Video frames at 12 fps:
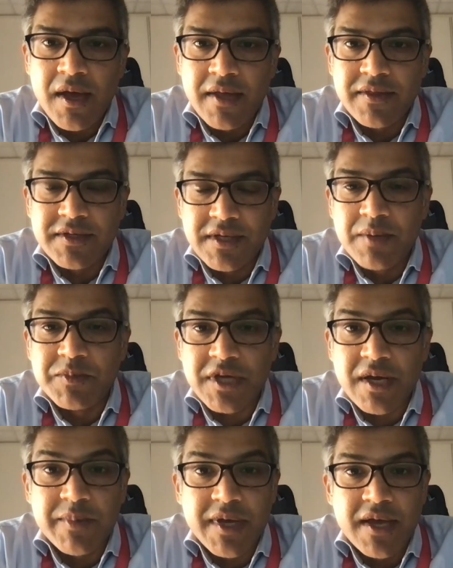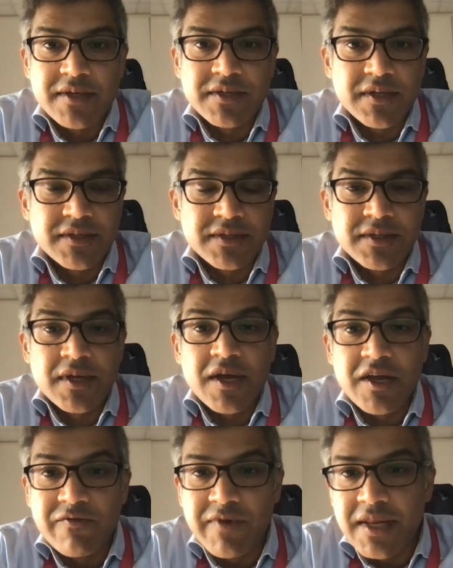at the same time as it
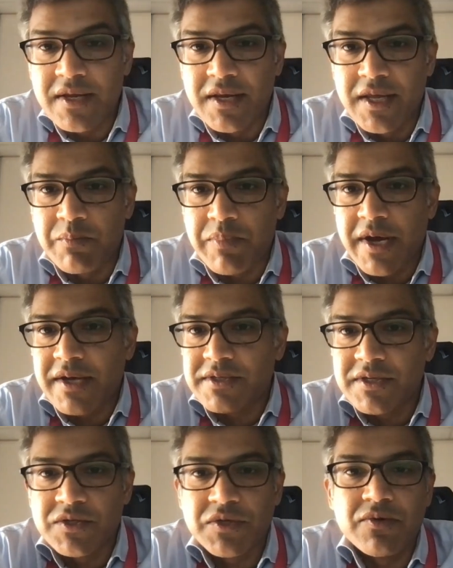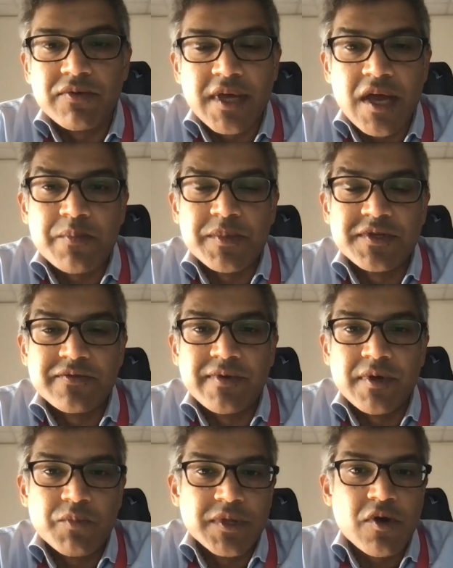conveniently passes through the
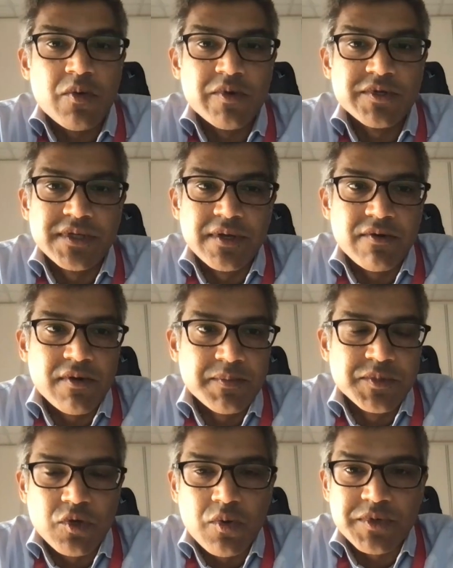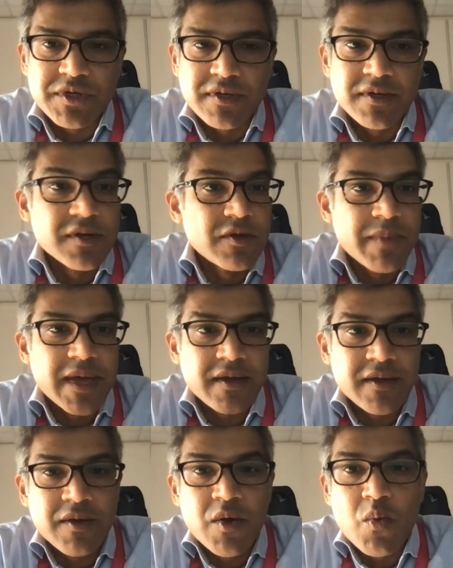atmosphere with almost zero absorption, no
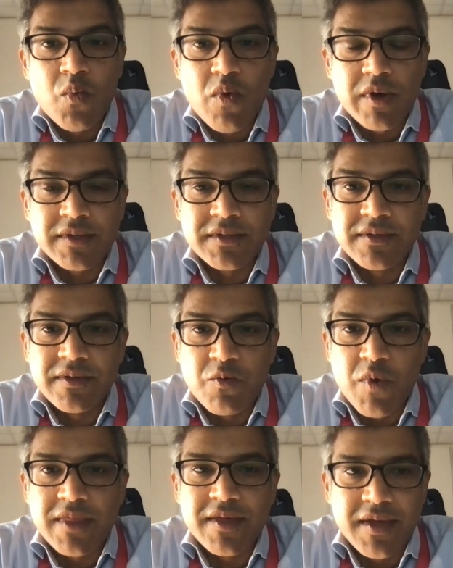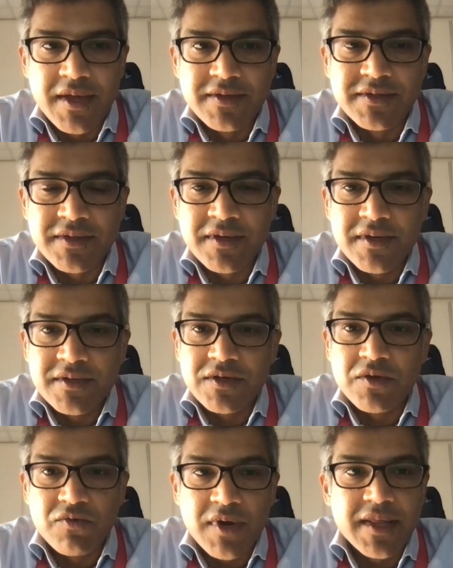matter what the weather is.
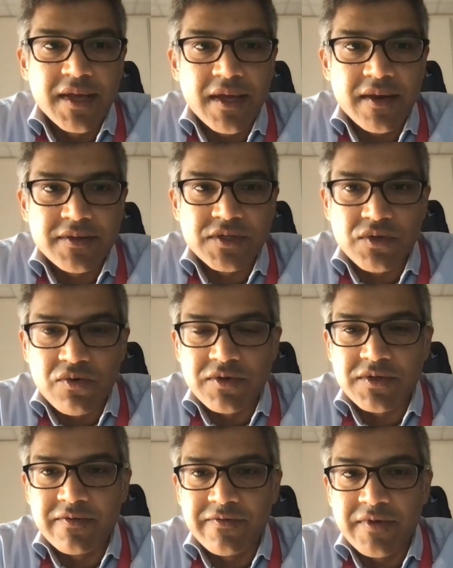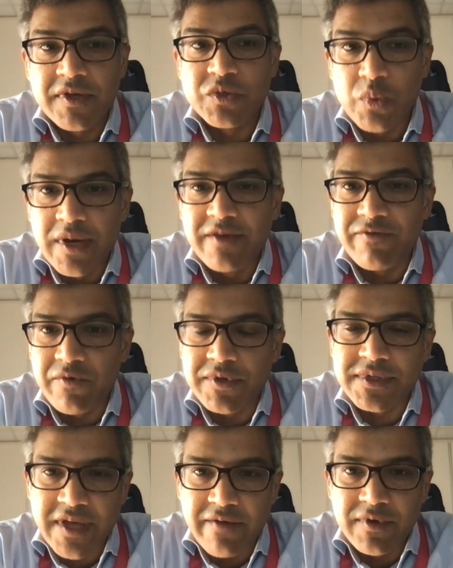So you really get a source of
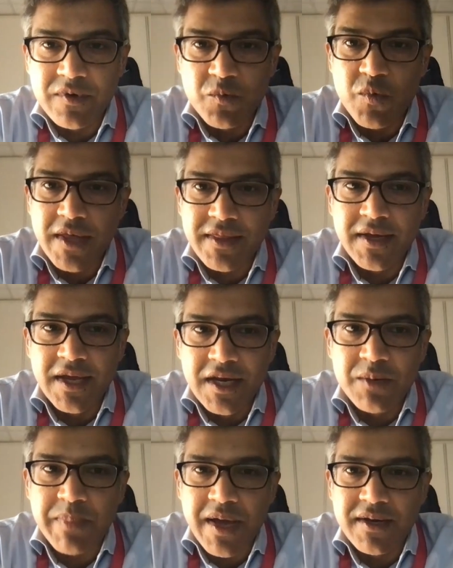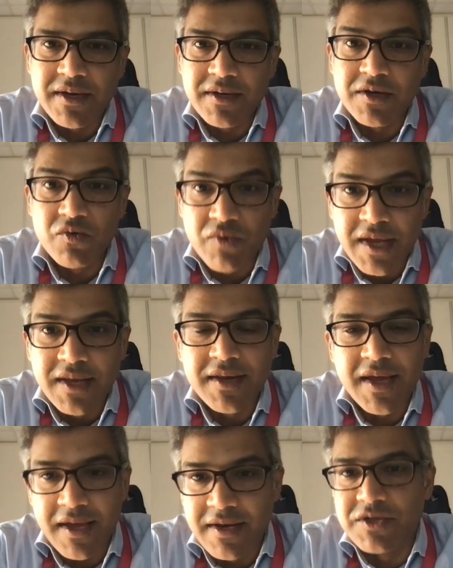24/7 weather-independent
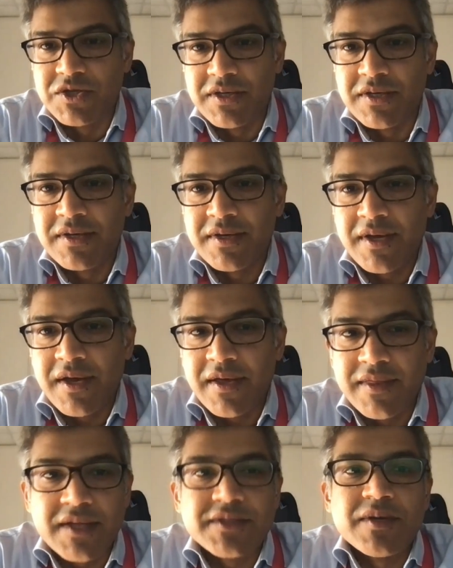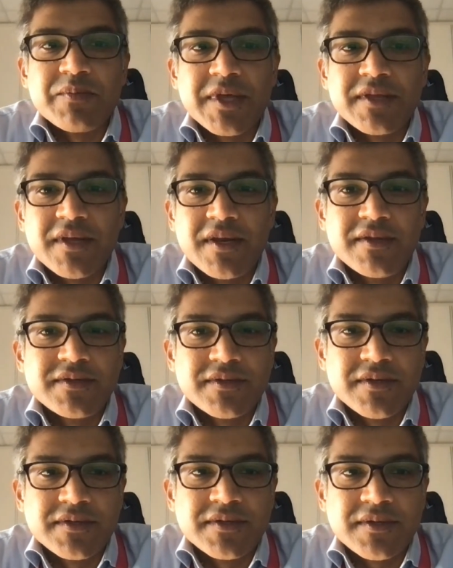green energy, and that's something that is
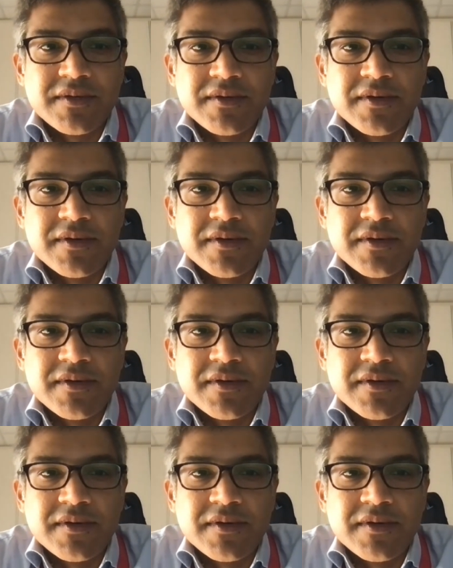just